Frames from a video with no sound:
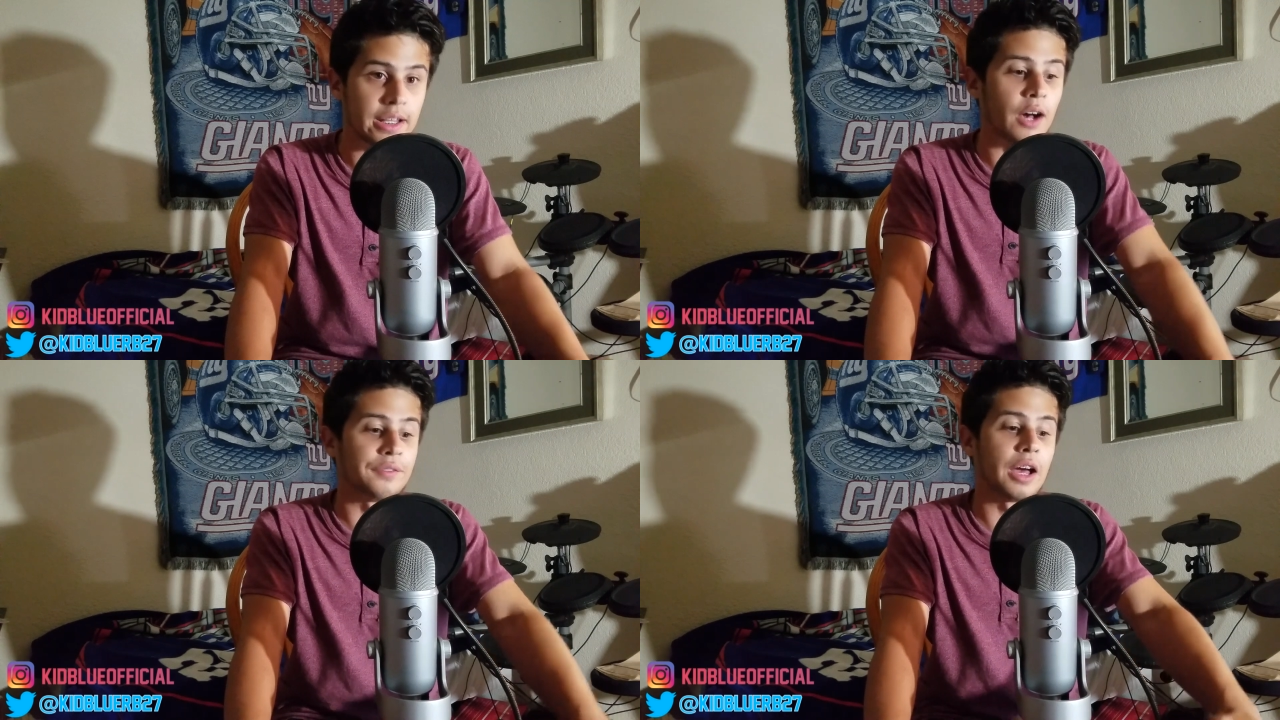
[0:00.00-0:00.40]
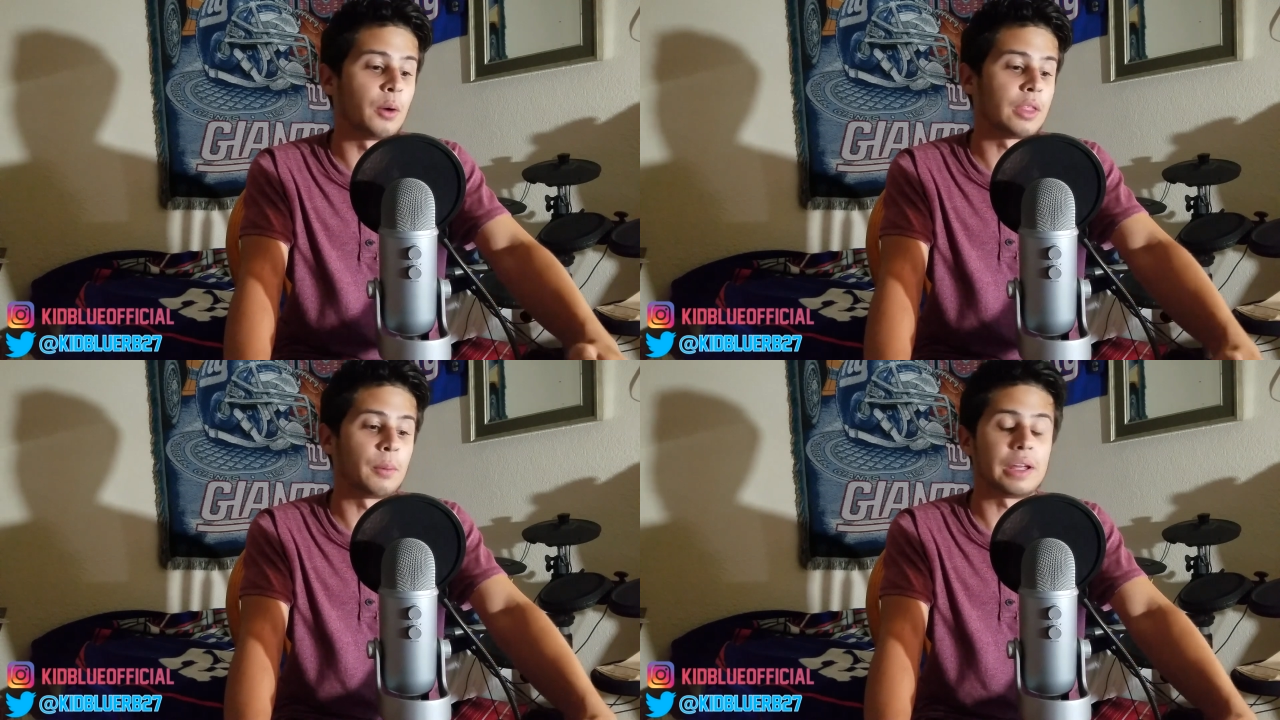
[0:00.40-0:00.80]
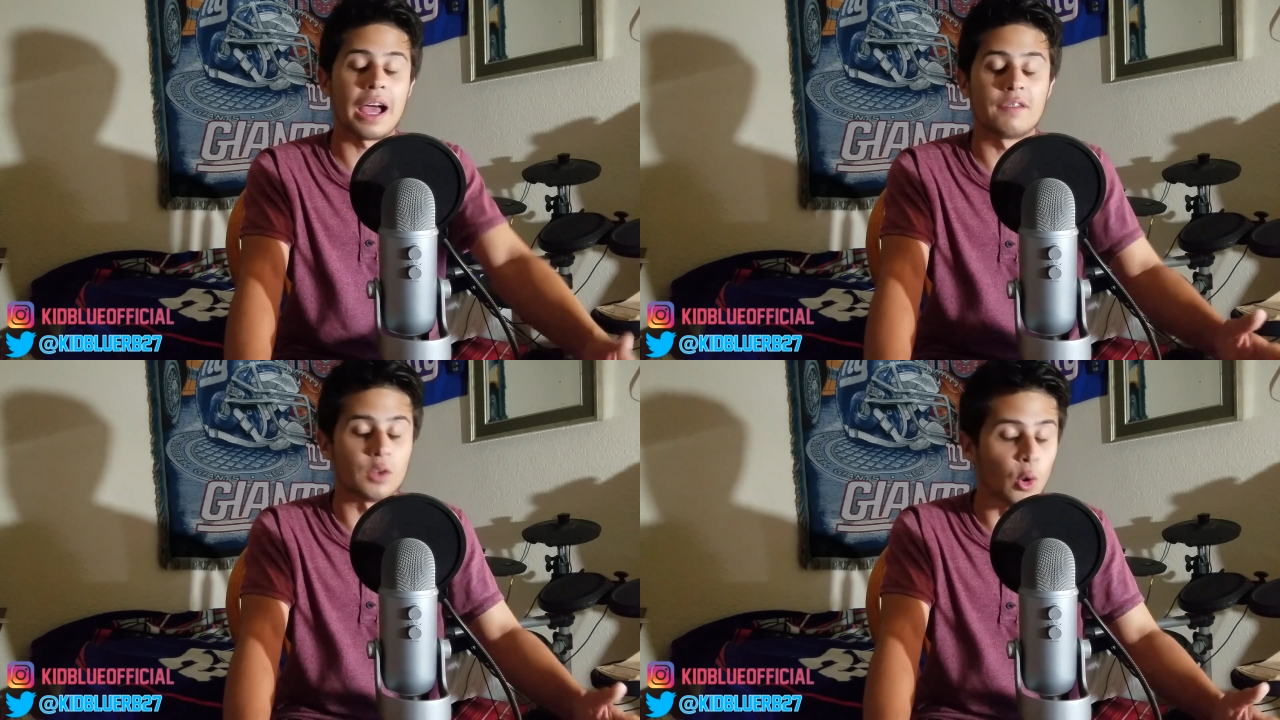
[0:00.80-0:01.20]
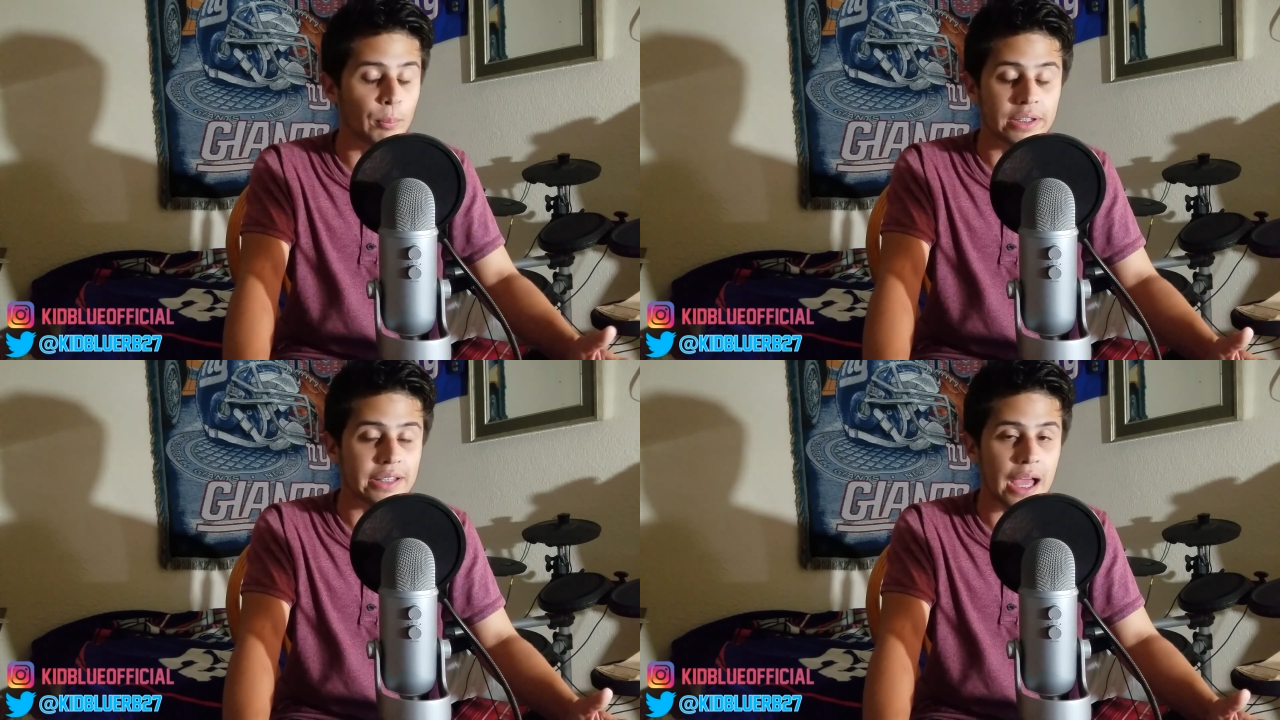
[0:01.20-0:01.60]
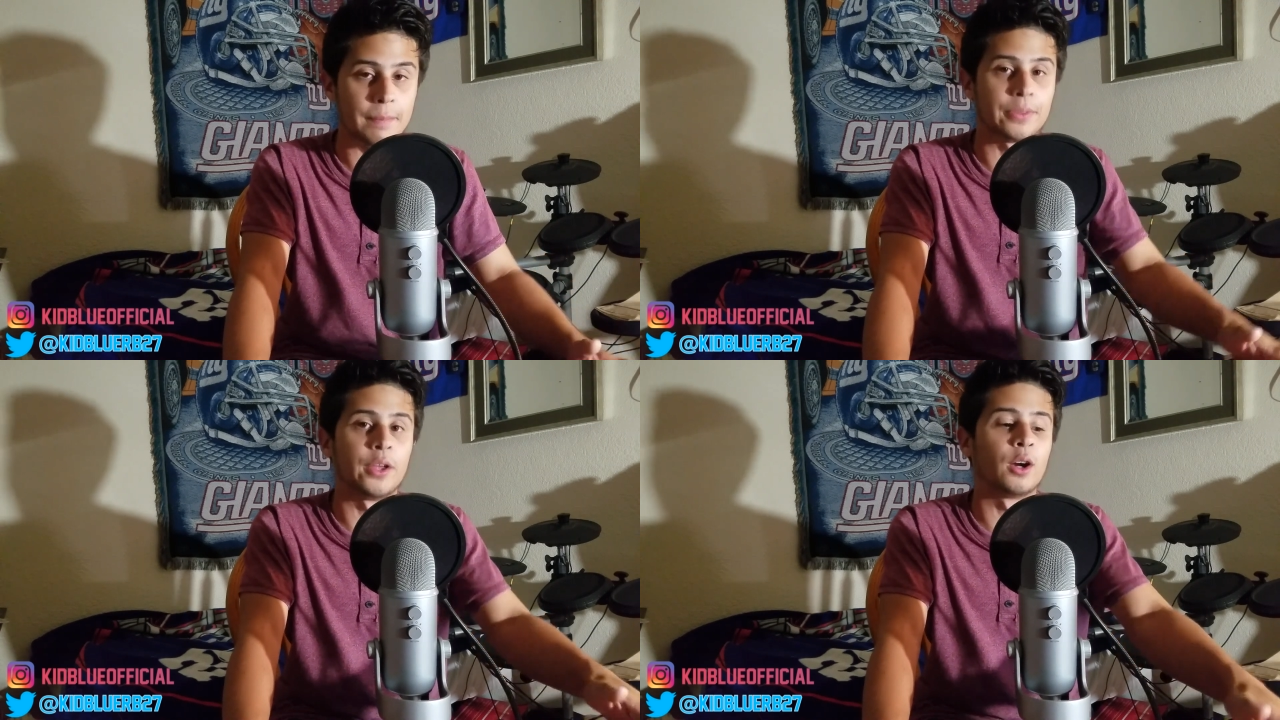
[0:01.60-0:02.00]
now? Now that we have an open
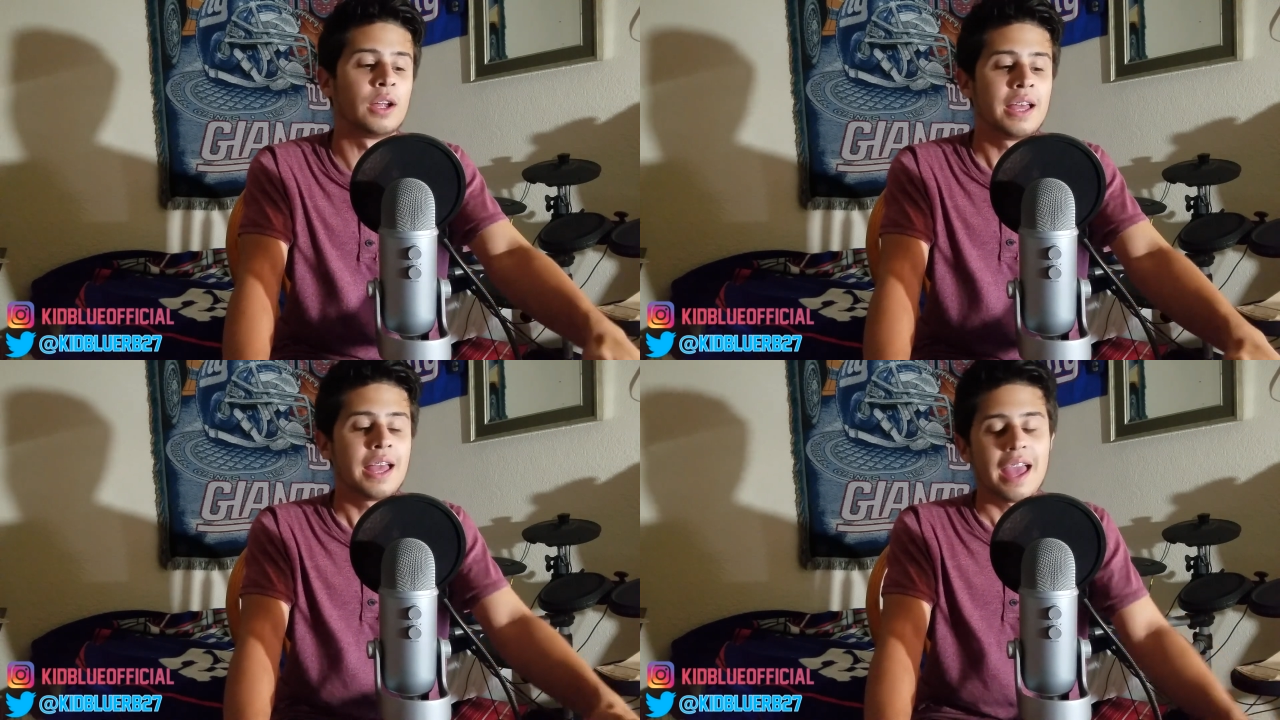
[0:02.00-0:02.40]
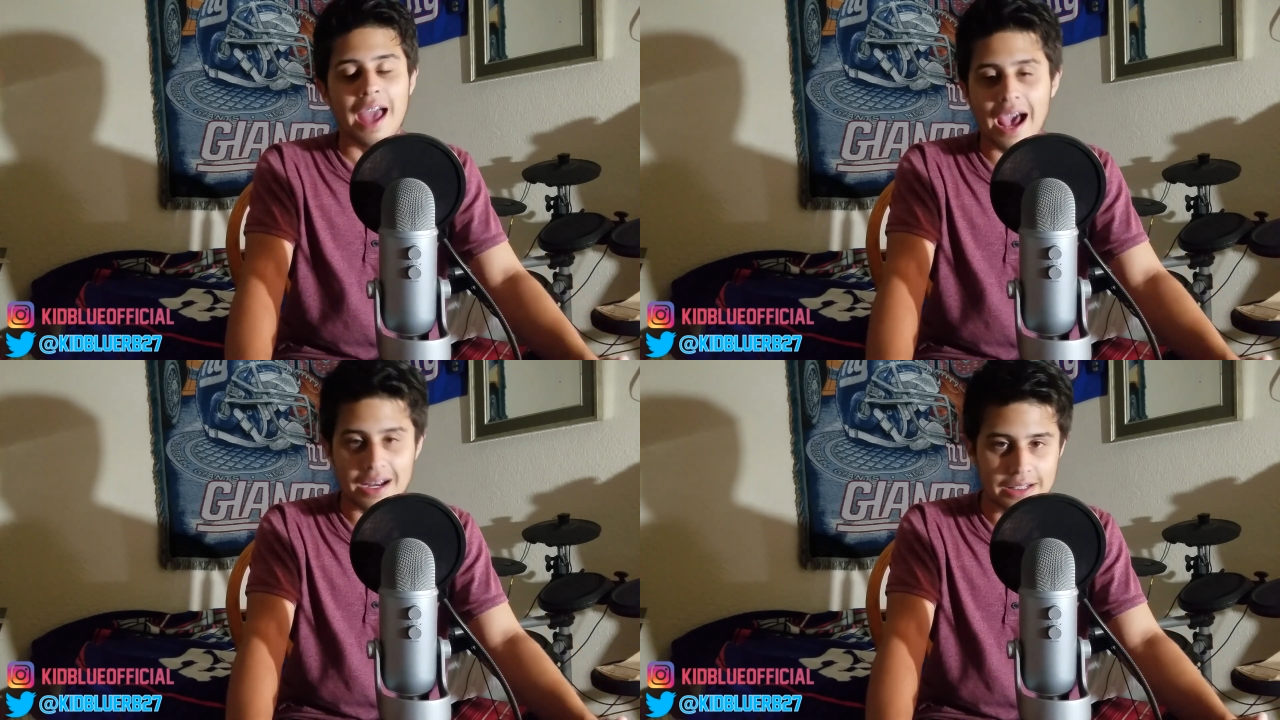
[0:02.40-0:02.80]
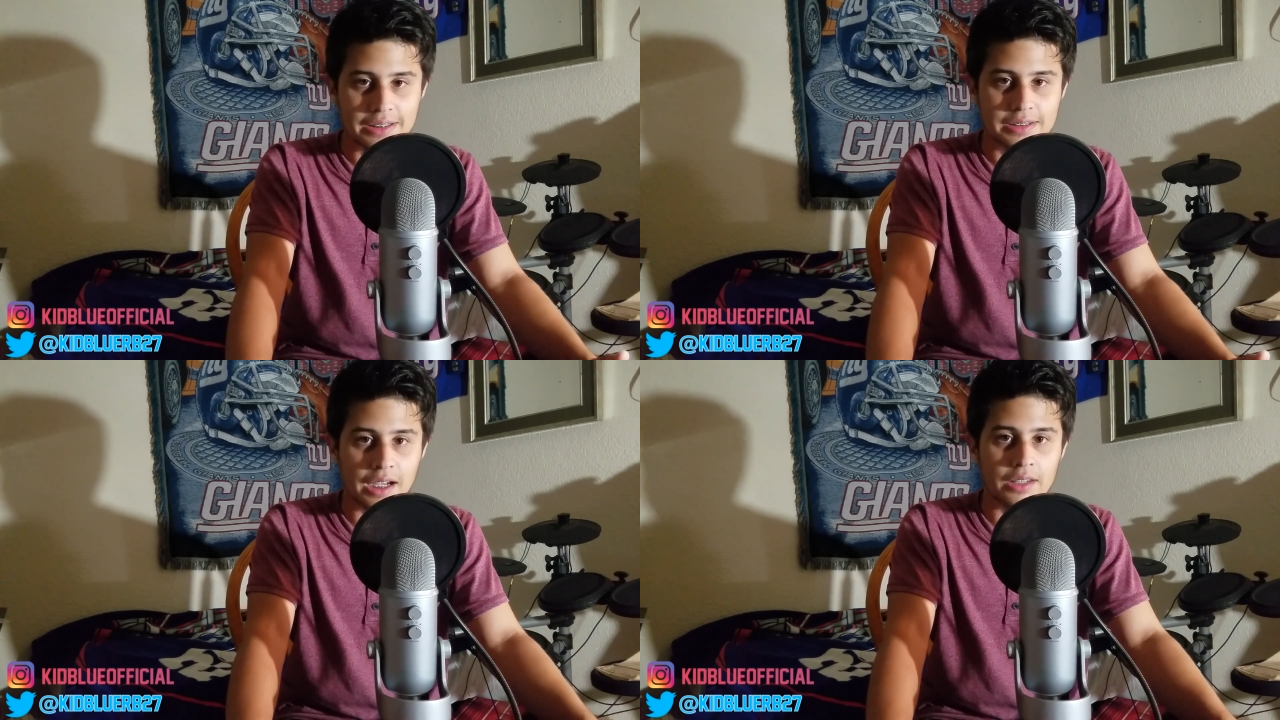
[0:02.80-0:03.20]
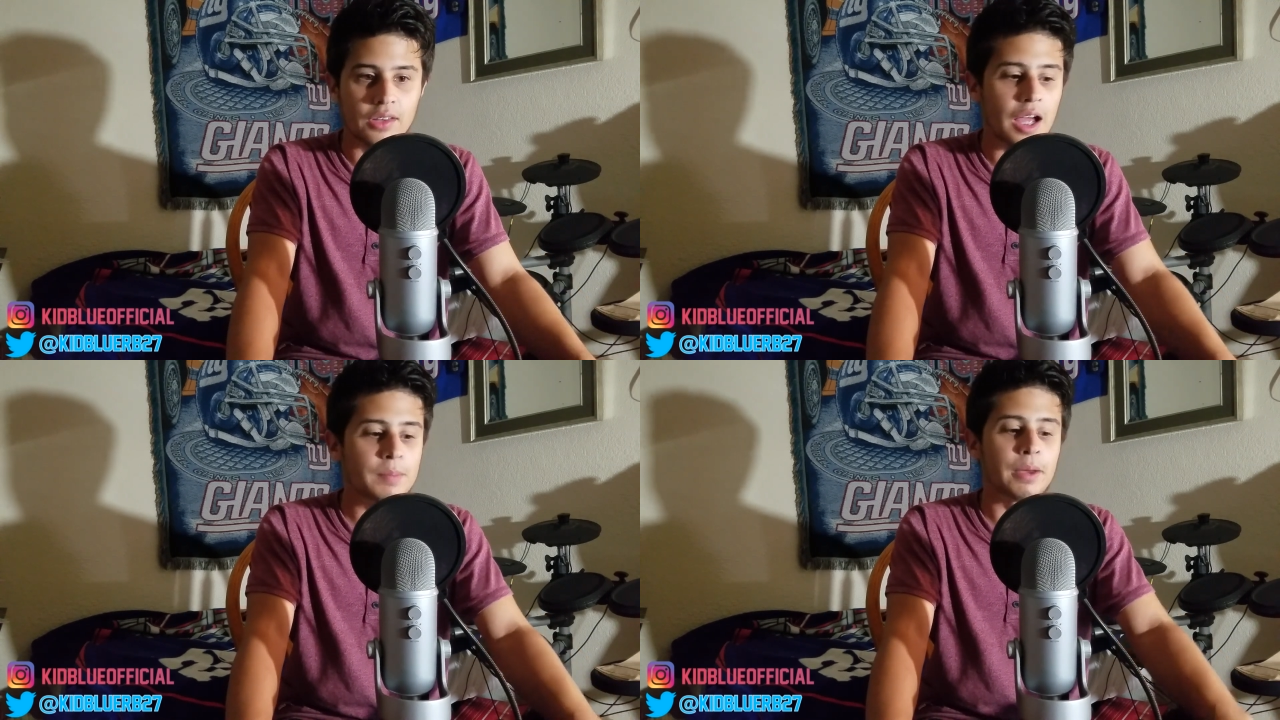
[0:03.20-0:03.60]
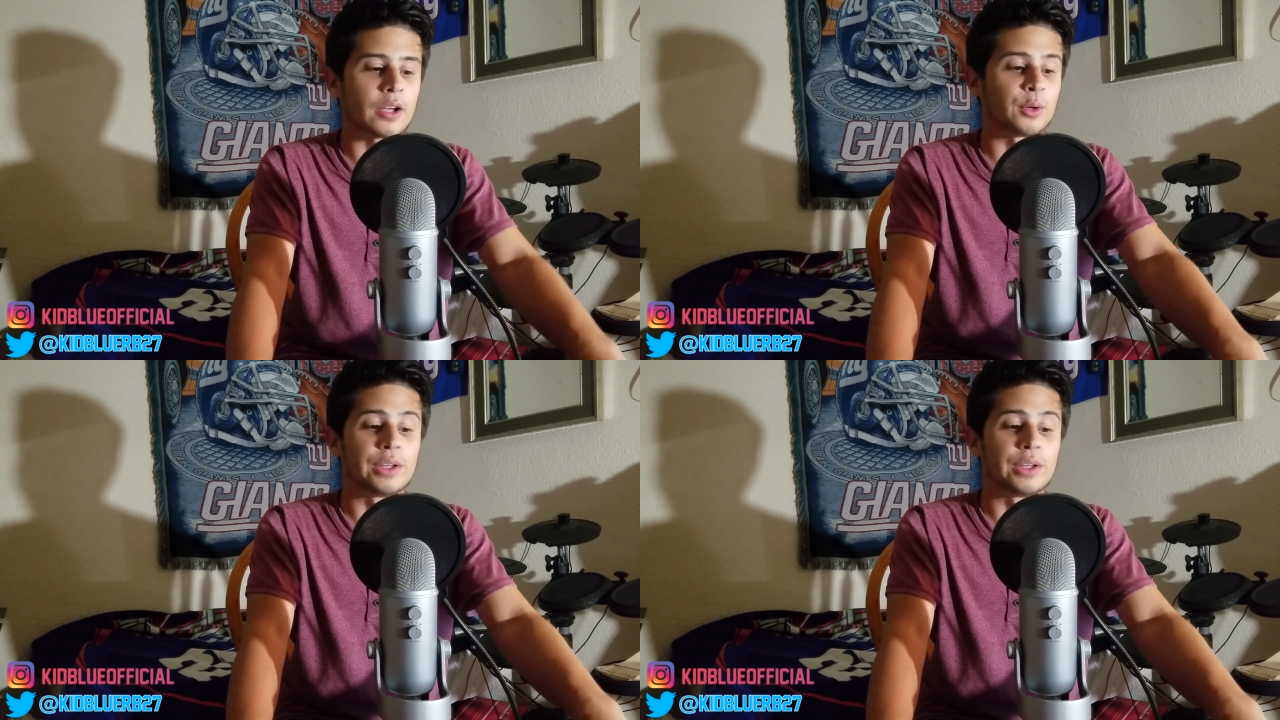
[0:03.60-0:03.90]
gap there at inside linebacker.